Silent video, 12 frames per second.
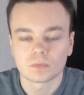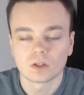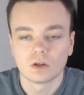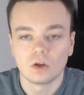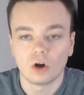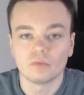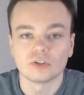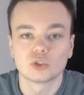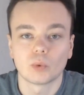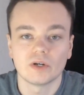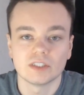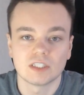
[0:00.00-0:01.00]
On the
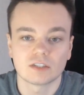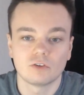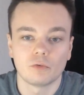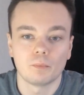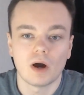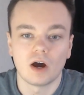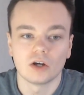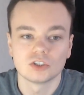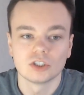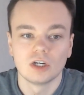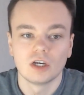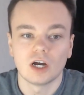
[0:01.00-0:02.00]
26th of March
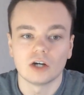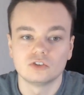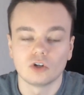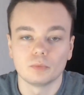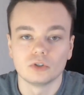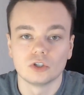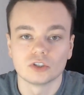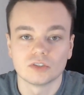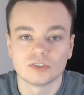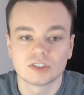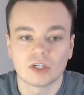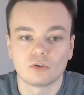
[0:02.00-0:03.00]
I dropped the dose of
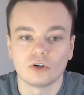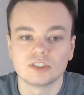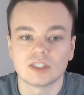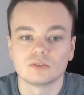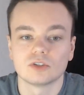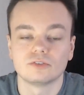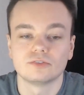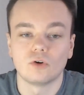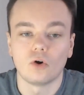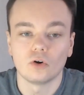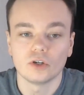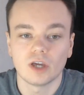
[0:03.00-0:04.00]
steroids down to
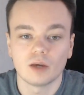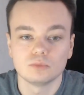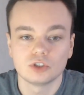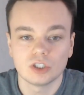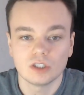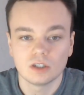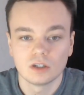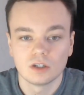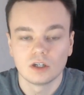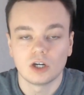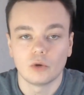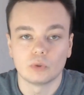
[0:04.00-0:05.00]
40 mg
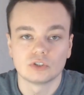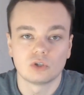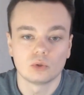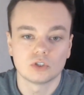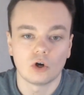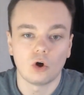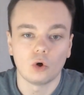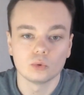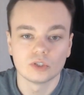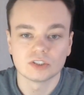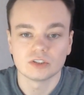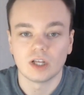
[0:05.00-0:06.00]
and was told to hold
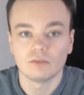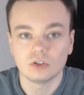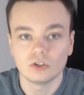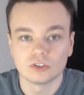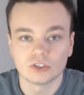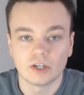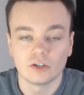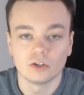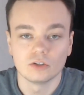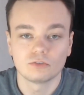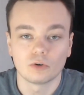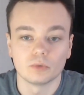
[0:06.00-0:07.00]
this level until I heard
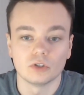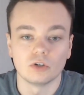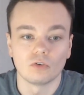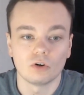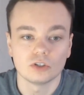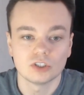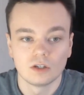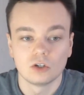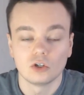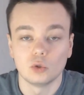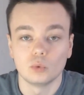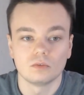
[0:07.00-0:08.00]
from the neurologist,
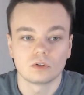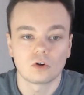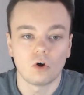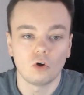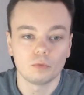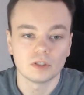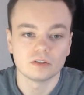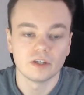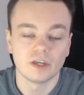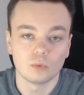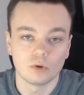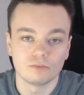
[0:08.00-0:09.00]
who would call me
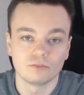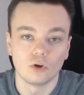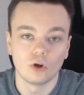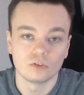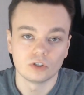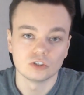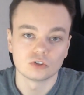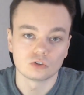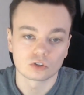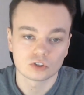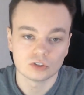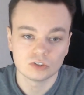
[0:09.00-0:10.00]
later with further
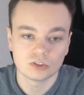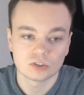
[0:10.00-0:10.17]
instructions.